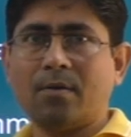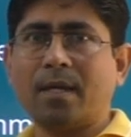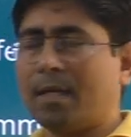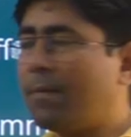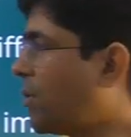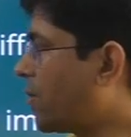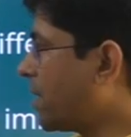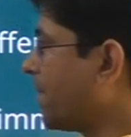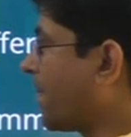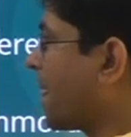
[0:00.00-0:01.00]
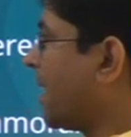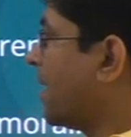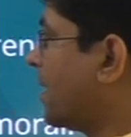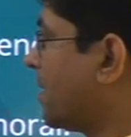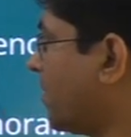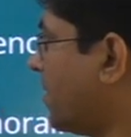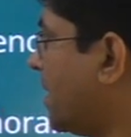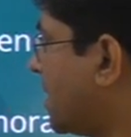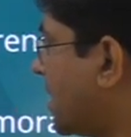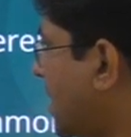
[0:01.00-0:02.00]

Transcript: Okay, immoral. So his